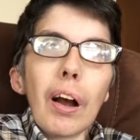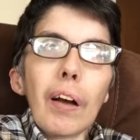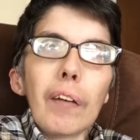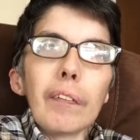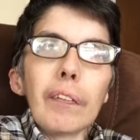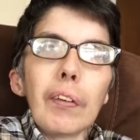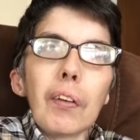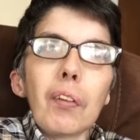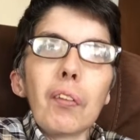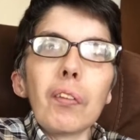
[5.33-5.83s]

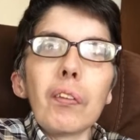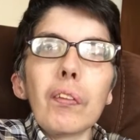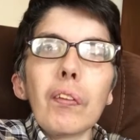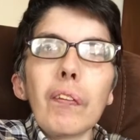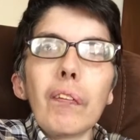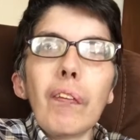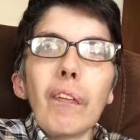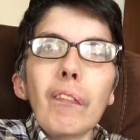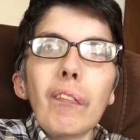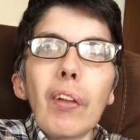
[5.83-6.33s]
I'm the owner
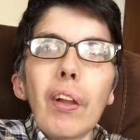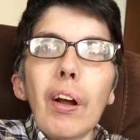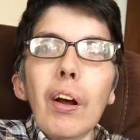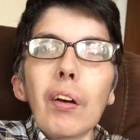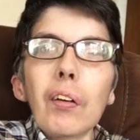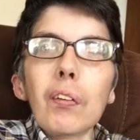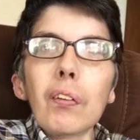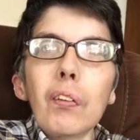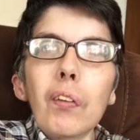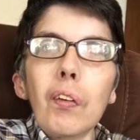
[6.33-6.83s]
of a
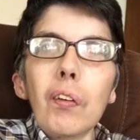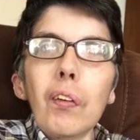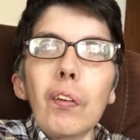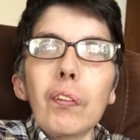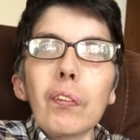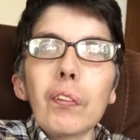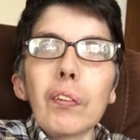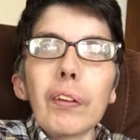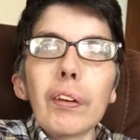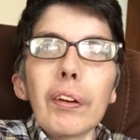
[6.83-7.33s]
blog
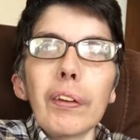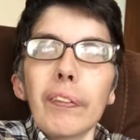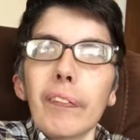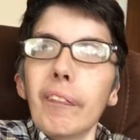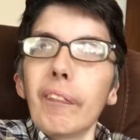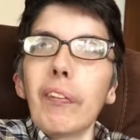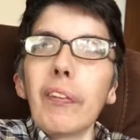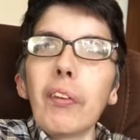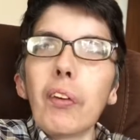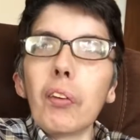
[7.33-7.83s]
called
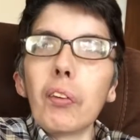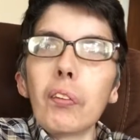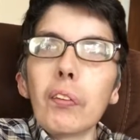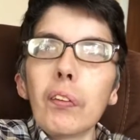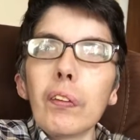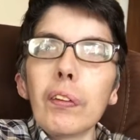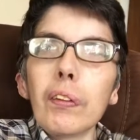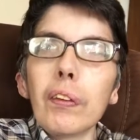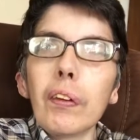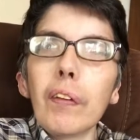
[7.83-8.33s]

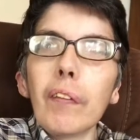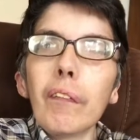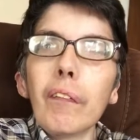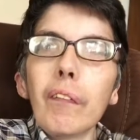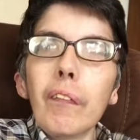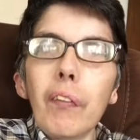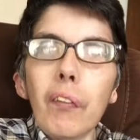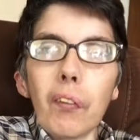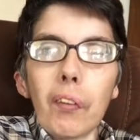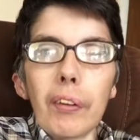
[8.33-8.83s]
Inspiration
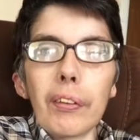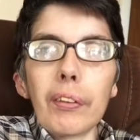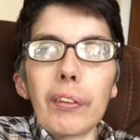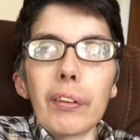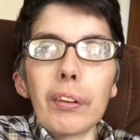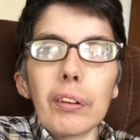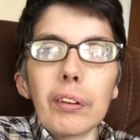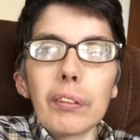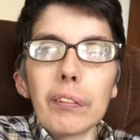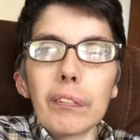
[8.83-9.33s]
Point.